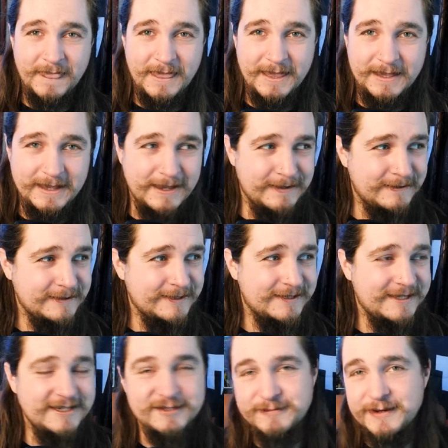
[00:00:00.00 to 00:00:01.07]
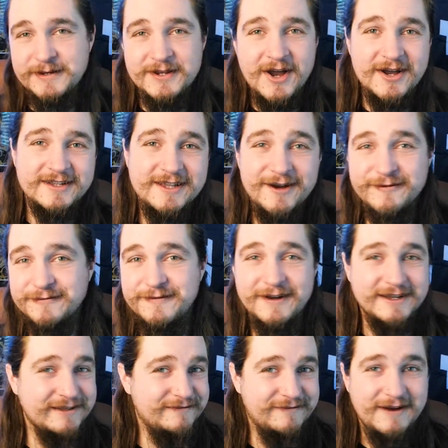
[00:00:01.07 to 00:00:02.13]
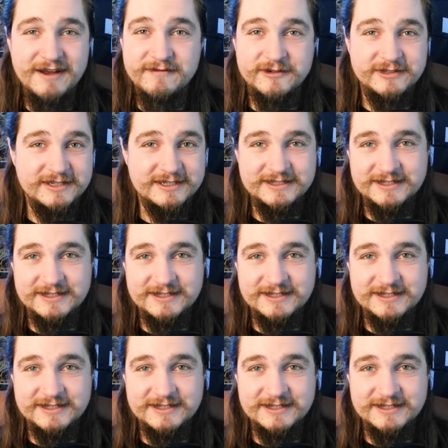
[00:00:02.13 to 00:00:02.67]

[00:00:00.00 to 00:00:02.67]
Okay? He's been knocked out fucking 5 or 6